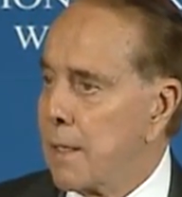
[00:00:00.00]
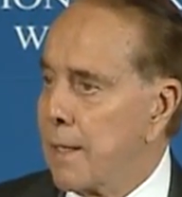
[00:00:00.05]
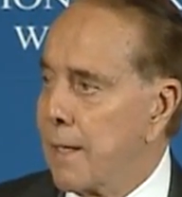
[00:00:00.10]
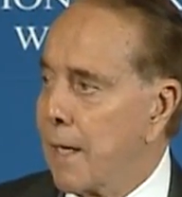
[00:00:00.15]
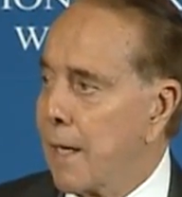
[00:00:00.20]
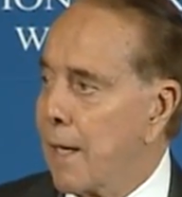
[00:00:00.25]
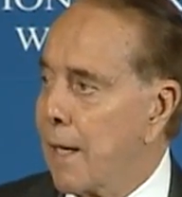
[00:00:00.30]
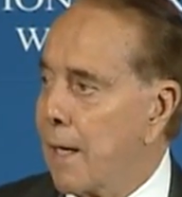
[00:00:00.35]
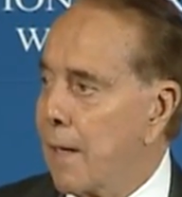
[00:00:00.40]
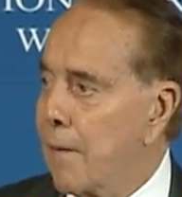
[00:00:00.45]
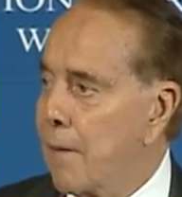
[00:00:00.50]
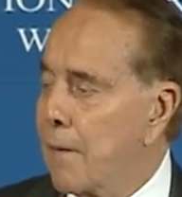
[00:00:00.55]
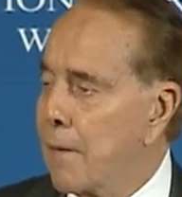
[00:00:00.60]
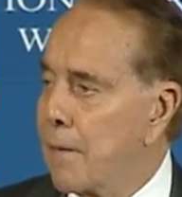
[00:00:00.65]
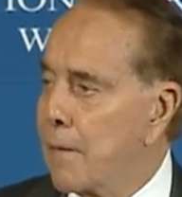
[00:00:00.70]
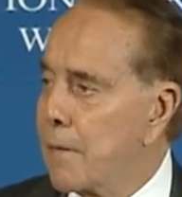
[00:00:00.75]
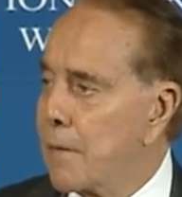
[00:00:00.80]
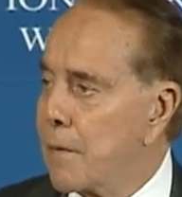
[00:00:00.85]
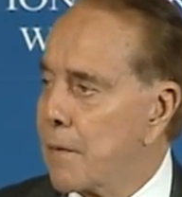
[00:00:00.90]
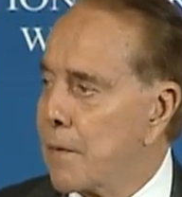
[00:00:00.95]
Now,
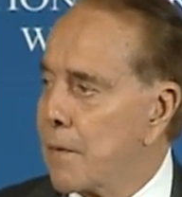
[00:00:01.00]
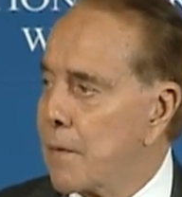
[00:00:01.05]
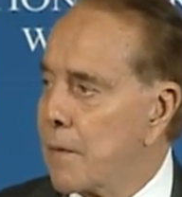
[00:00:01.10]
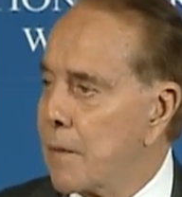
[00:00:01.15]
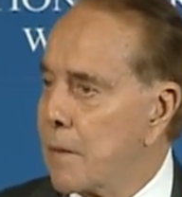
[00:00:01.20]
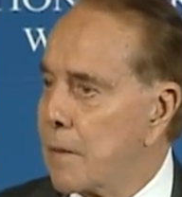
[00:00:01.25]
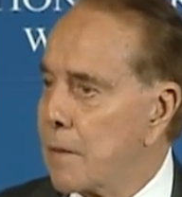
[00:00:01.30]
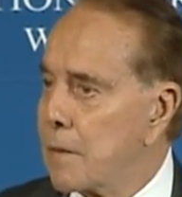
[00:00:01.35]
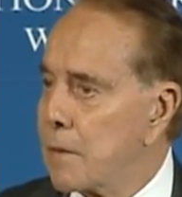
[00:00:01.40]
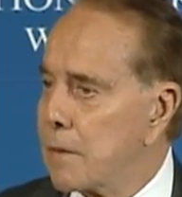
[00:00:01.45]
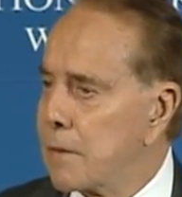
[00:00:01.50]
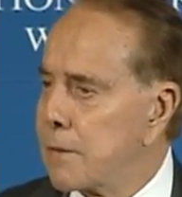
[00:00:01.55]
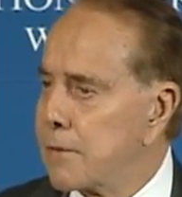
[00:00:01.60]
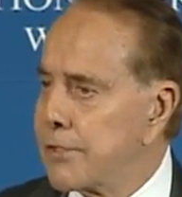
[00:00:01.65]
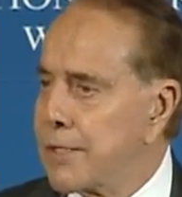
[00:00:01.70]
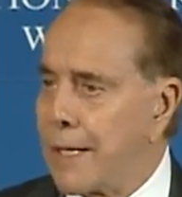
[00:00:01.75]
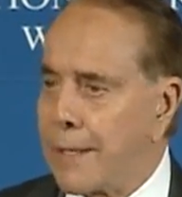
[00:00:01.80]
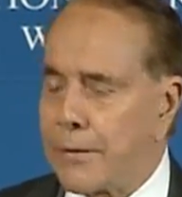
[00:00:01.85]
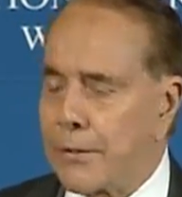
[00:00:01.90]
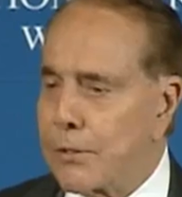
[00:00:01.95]

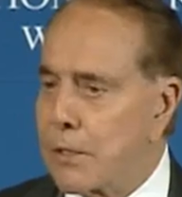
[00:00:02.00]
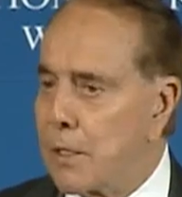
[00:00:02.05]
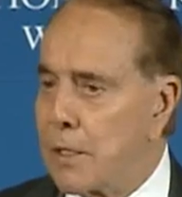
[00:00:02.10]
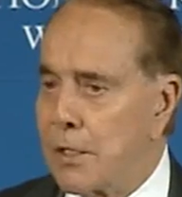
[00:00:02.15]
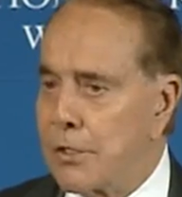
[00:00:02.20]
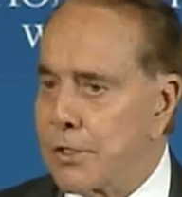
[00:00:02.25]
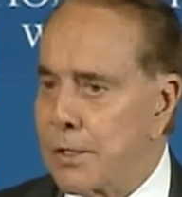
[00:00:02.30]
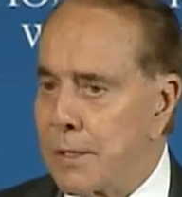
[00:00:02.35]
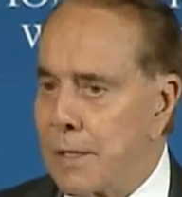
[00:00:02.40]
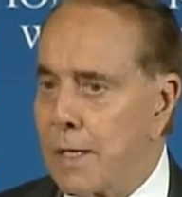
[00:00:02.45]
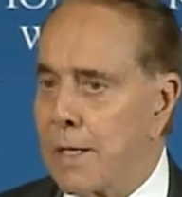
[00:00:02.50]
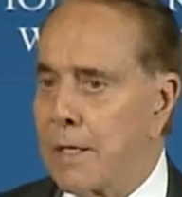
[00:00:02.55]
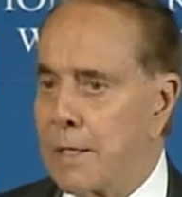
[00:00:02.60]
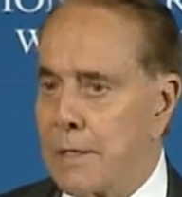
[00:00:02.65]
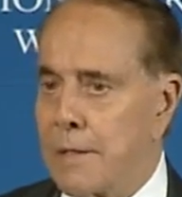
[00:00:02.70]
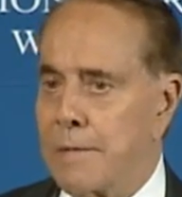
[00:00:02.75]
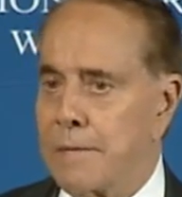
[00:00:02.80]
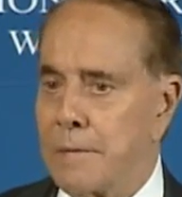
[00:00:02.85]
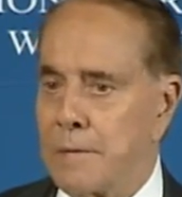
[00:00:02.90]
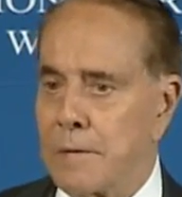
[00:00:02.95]
Secretary
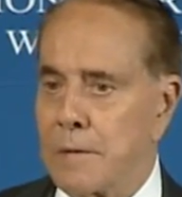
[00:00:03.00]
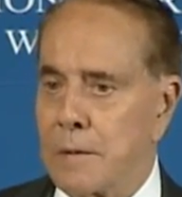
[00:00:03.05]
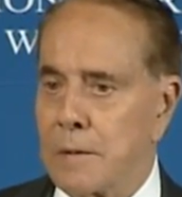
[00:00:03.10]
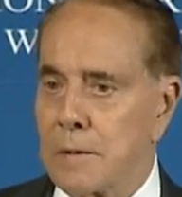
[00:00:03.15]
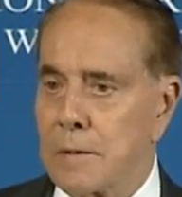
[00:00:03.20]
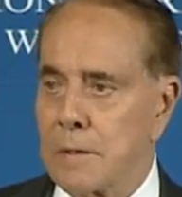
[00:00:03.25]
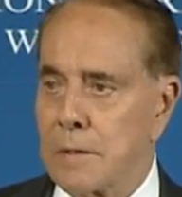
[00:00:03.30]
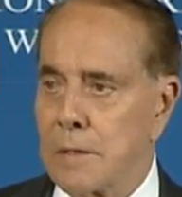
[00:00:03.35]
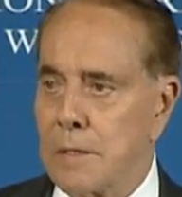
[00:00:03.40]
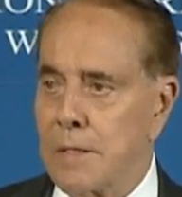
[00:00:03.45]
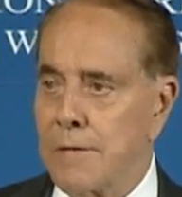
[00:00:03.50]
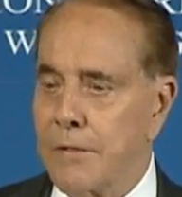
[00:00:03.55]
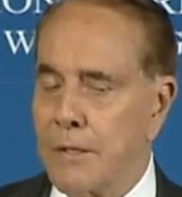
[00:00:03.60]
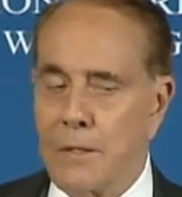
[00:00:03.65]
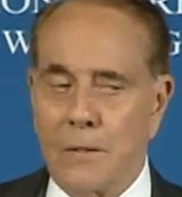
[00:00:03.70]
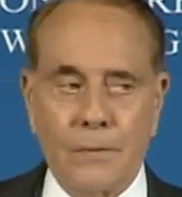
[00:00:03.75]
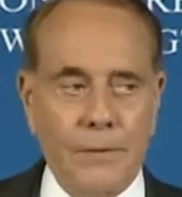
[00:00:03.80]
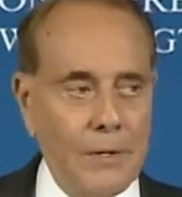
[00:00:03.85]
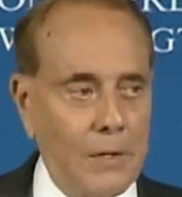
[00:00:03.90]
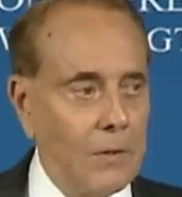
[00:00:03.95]
Shalala, if you
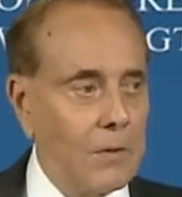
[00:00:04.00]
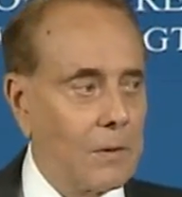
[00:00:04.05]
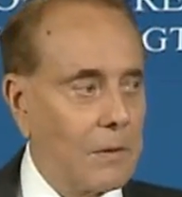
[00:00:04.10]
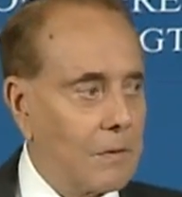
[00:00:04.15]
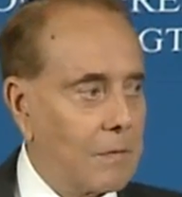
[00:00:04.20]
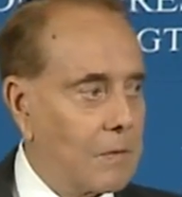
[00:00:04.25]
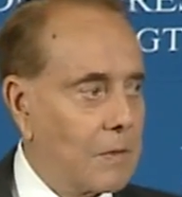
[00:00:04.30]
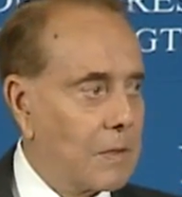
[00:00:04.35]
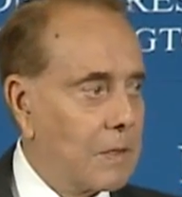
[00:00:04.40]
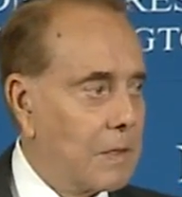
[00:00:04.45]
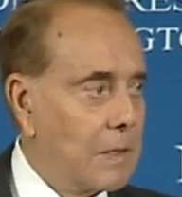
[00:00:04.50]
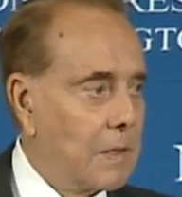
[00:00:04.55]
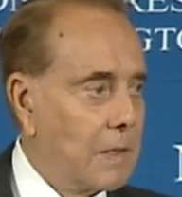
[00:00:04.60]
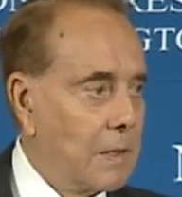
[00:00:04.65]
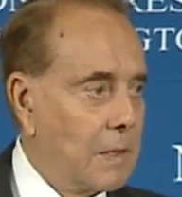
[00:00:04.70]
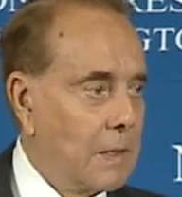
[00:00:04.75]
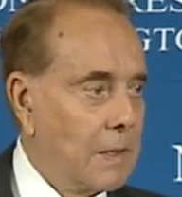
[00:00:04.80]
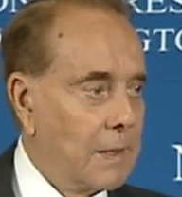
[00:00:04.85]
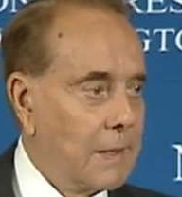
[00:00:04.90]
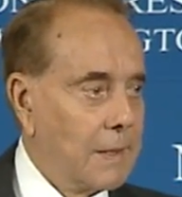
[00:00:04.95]
don't know
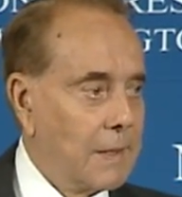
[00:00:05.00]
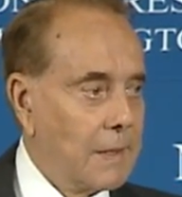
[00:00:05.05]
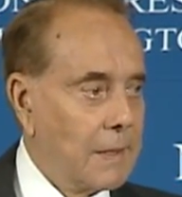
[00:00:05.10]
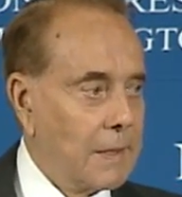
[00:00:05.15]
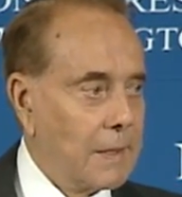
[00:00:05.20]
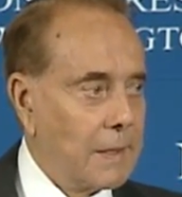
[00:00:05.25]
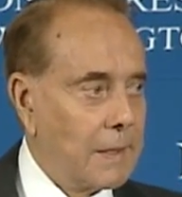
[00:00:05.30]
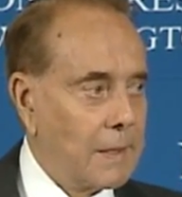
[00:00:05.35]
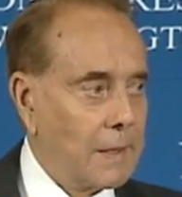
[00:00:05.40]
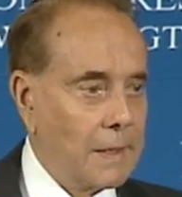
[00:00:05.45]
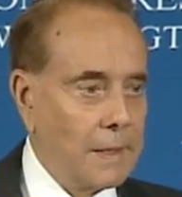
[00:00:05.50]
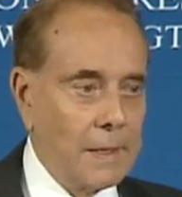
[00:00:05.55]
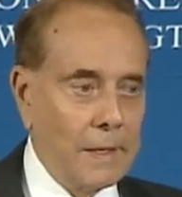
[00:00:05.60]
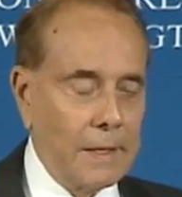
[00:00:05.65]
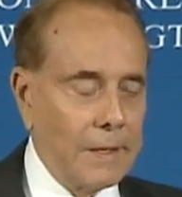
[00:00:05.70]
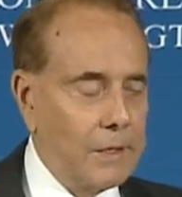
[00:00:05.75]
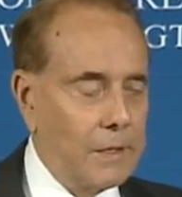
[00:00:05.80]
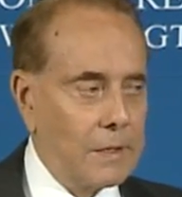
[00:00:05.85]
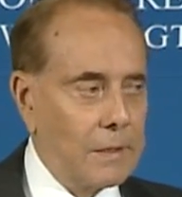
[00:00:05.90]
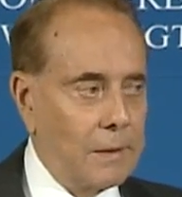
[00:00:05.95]

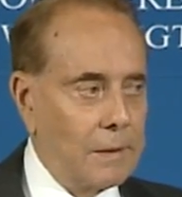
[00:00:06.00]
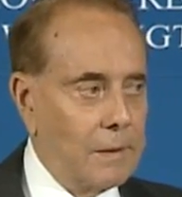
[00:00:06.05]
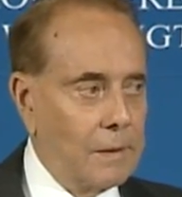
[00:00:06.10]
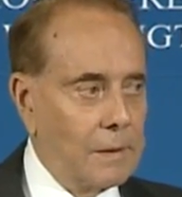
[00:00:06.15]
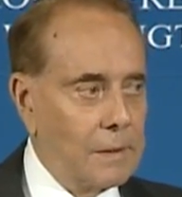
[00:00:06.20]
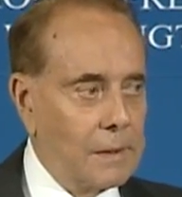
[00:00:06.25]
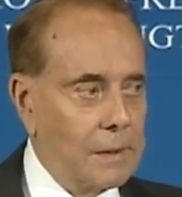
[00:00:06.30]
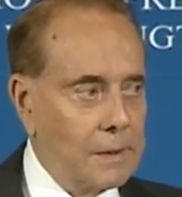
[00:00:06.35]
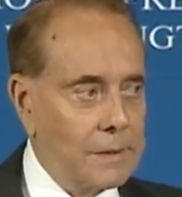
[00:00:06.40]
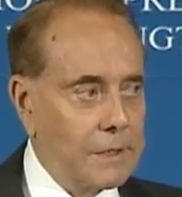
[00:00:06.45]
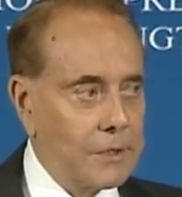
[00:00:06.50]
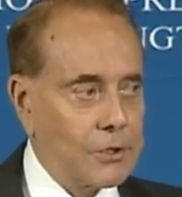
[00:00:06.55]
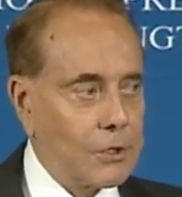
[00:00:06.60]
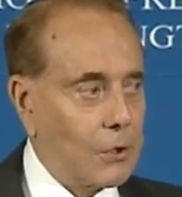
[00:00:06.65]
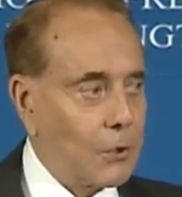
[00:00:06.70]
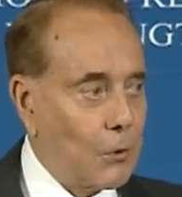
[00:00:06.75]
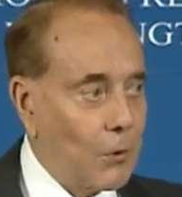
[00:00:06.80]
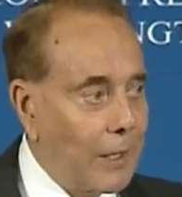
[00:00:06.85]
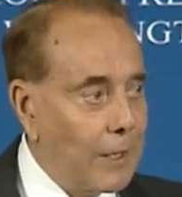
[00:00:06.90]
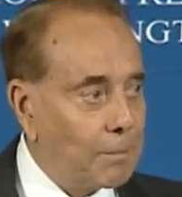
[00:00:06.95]
her, just
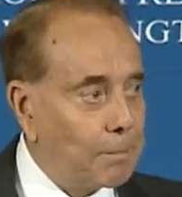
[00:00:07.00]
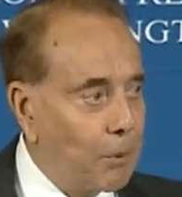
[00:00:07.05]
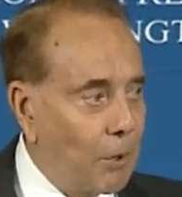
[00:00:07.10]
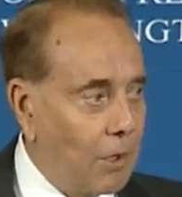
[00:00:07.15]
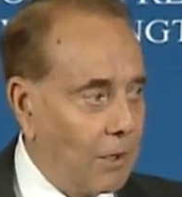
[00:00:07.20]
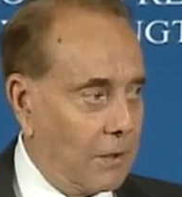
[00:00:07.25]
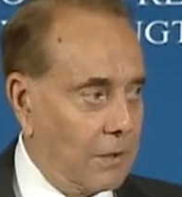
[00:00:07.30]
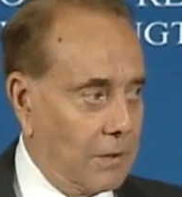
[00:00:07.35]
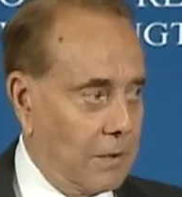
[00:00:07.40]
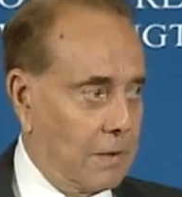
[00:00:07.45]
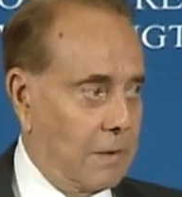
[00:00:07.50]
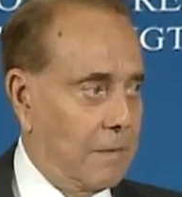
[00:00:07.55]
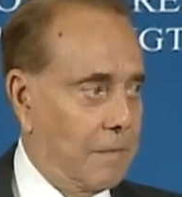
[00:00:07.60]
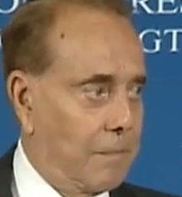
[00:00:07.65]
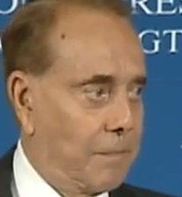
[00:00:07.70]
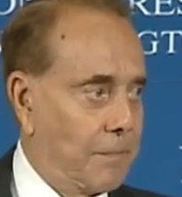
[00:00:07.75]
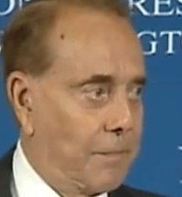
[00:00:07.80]
a great partner.